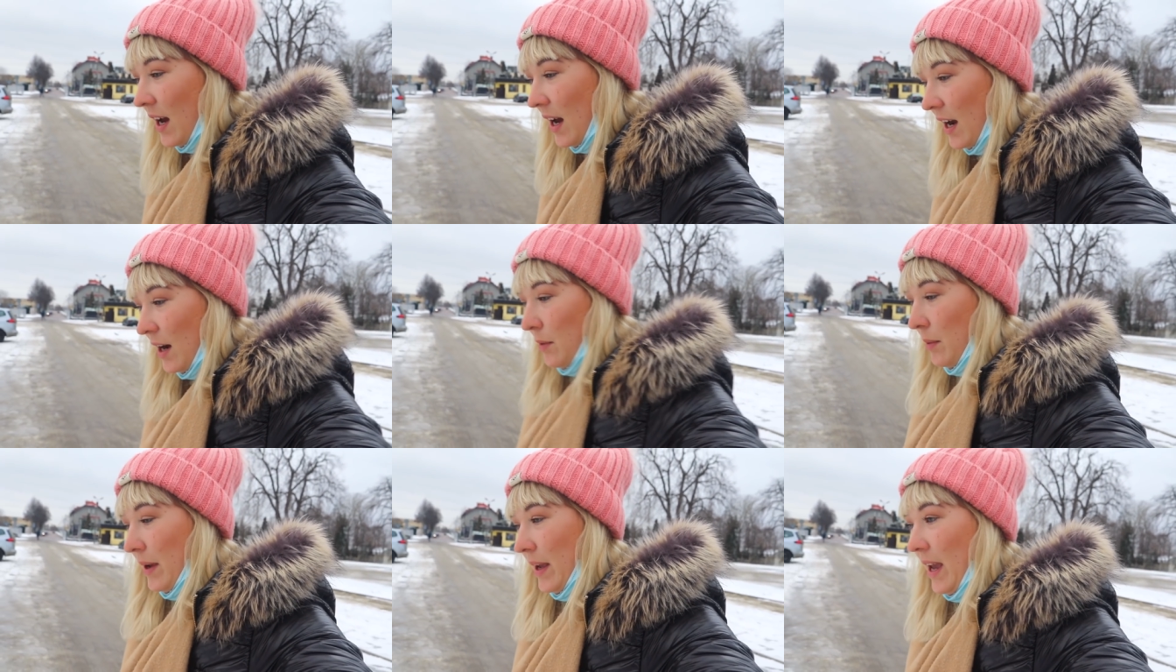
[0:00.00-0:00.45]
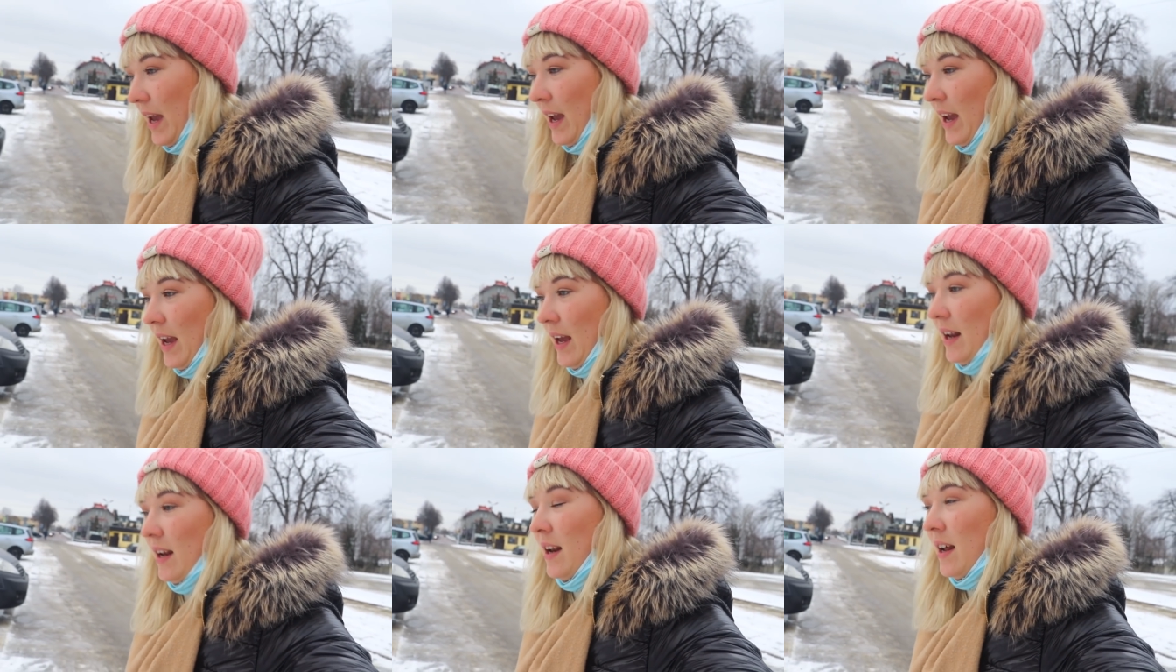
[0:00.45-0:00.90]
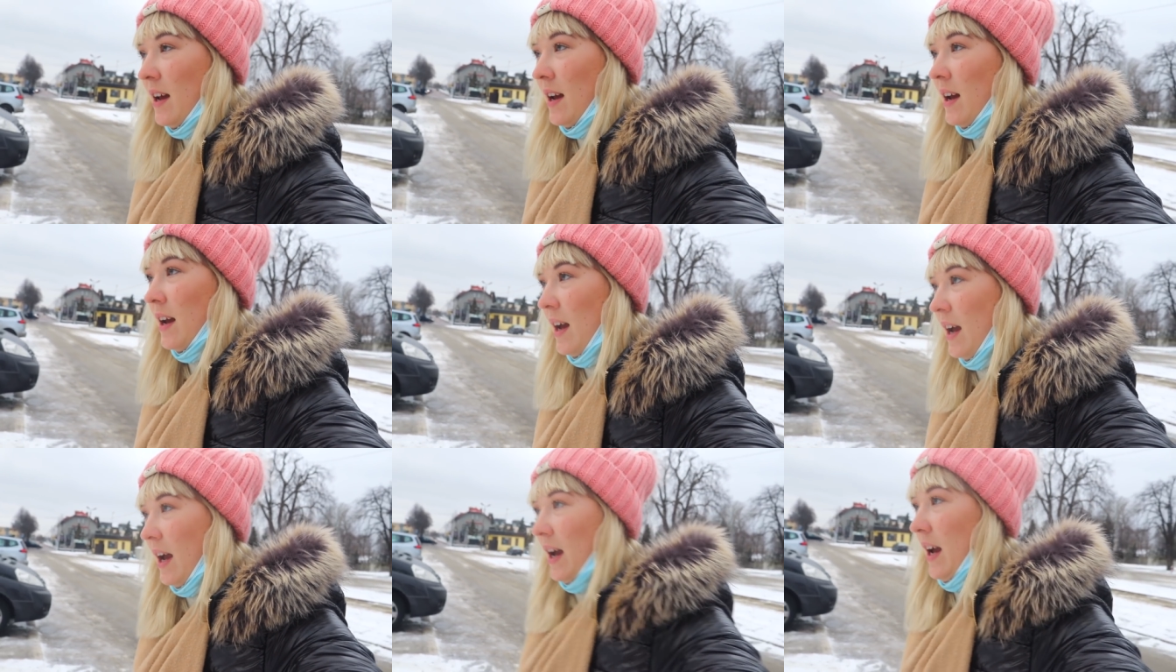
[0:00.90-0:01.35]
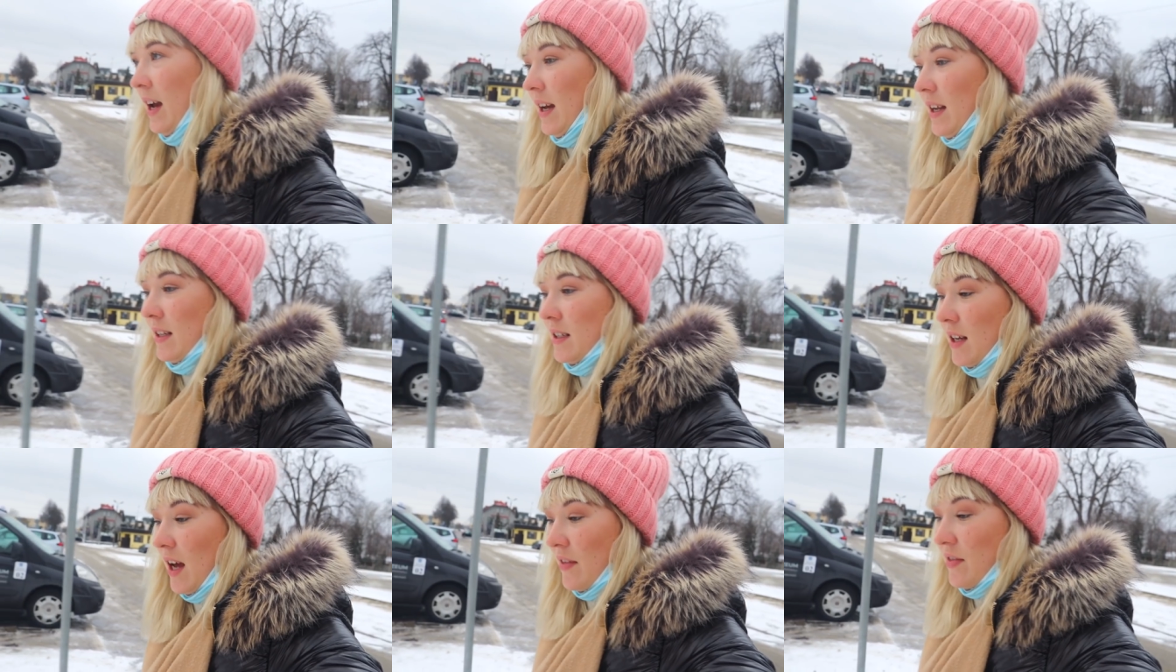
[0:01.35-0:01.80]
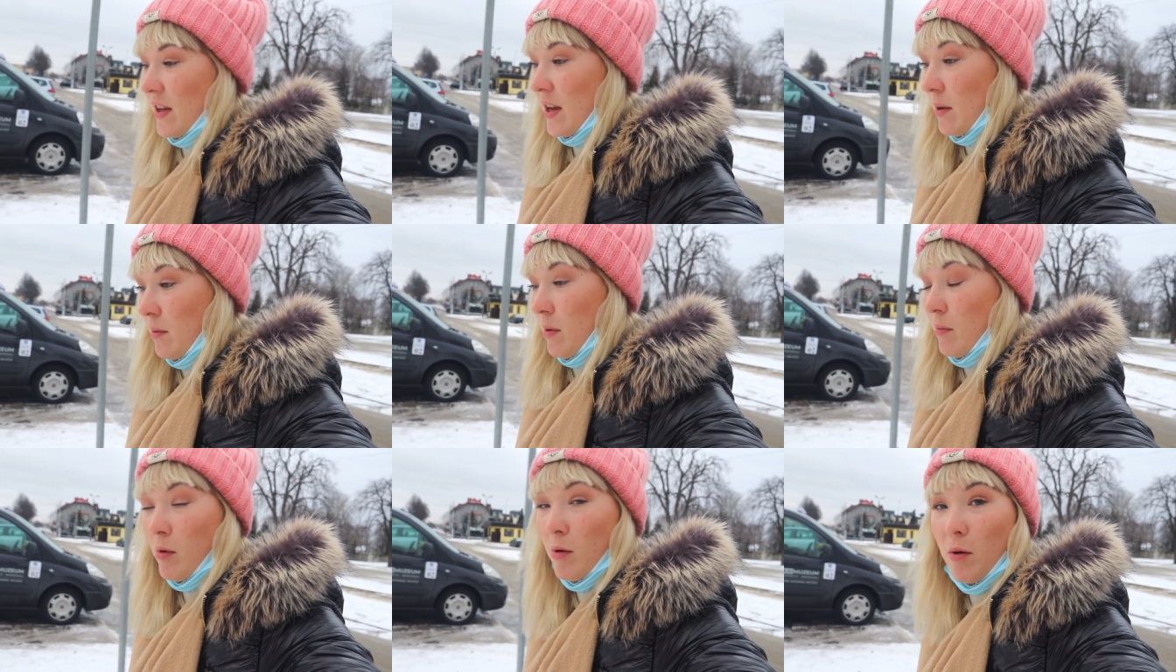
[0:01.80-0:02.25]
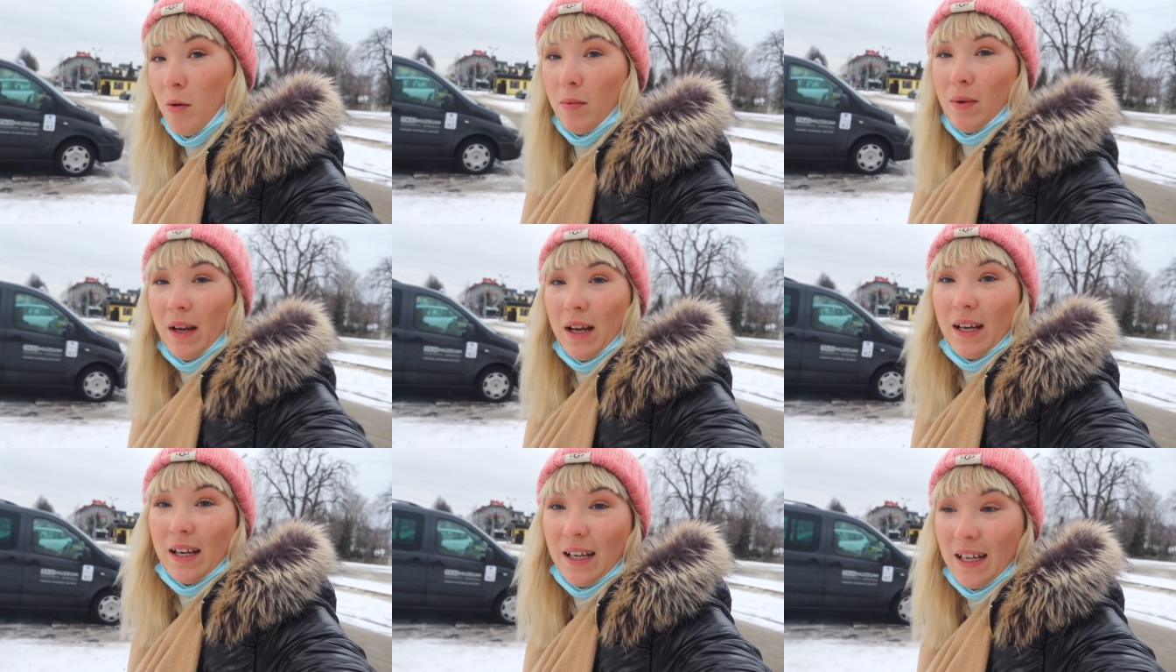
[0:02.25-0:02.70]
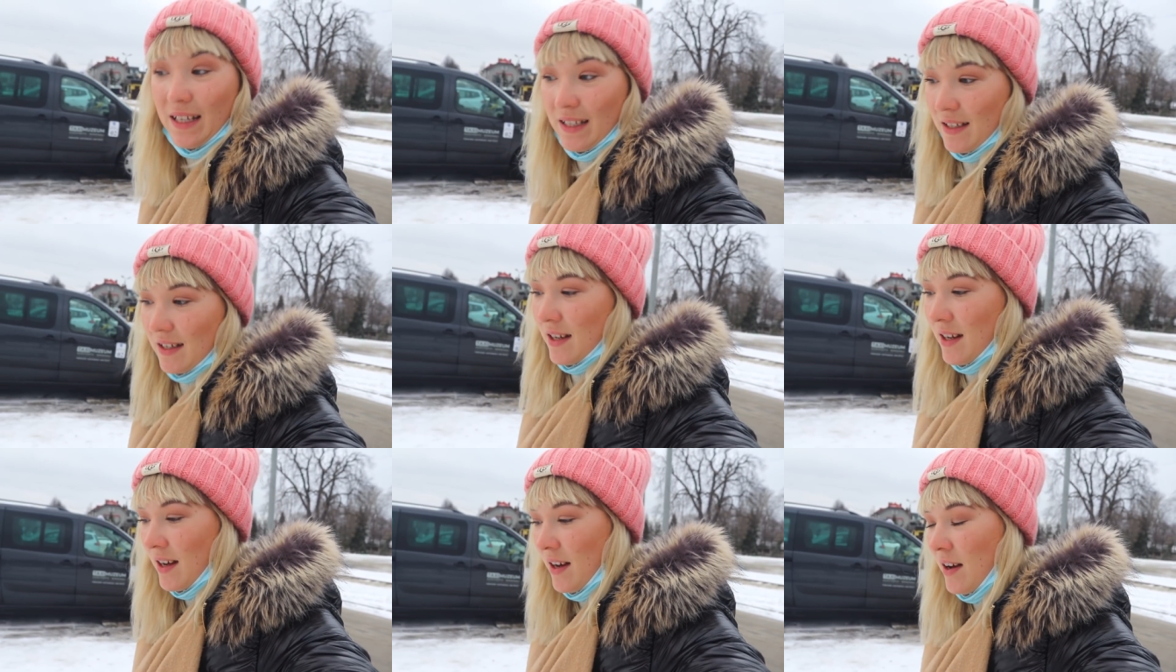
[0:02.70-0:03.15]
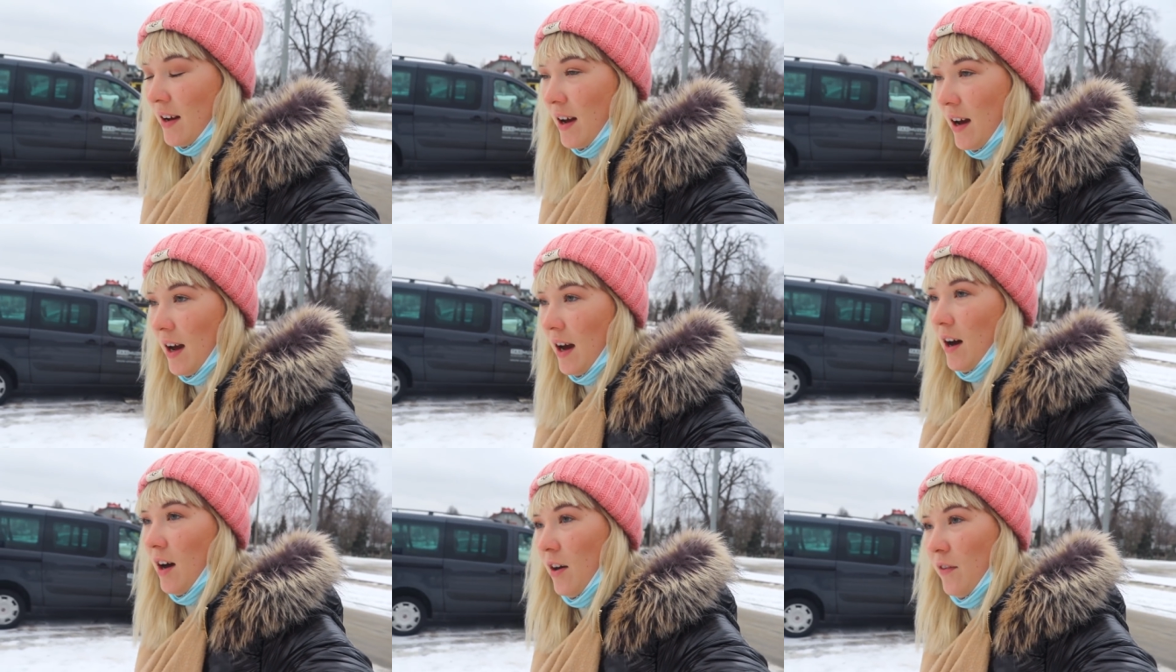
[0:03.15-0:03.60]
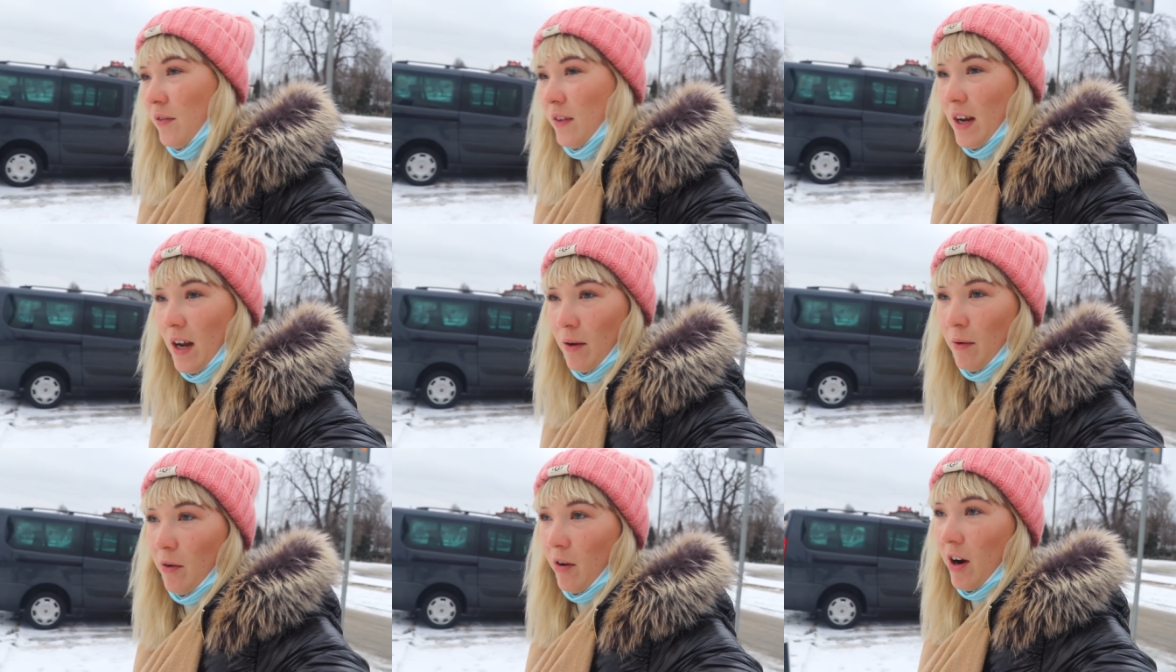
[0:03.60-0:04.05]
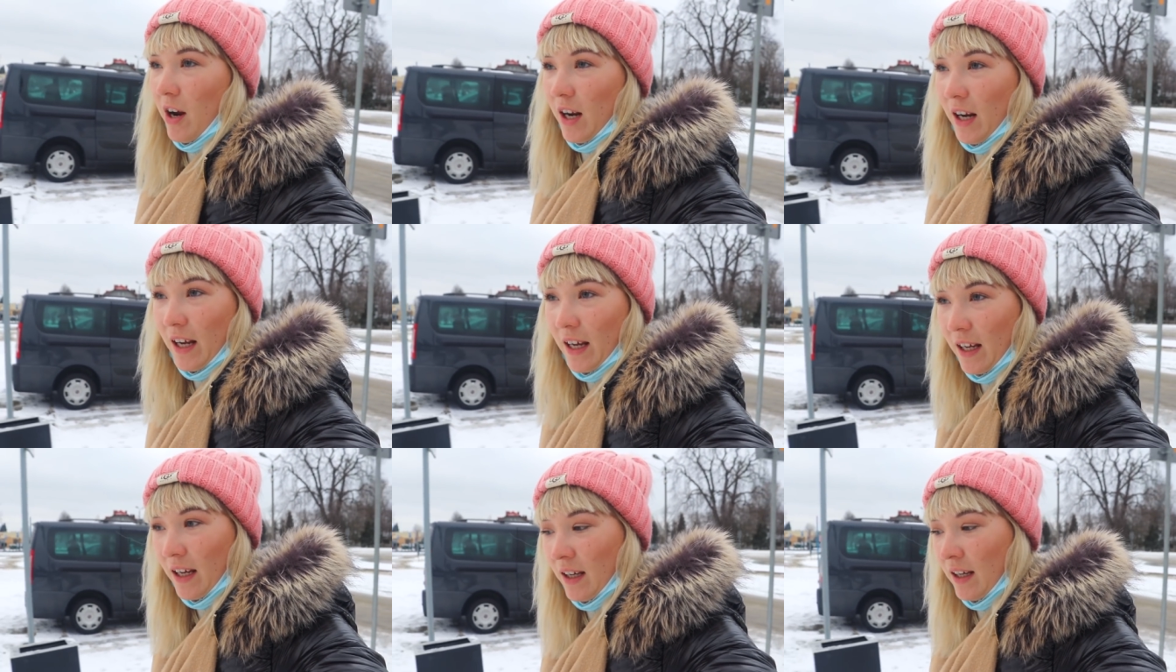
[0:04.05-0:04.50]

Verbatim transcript: how we get in, and I think we're probably at least half an hour early.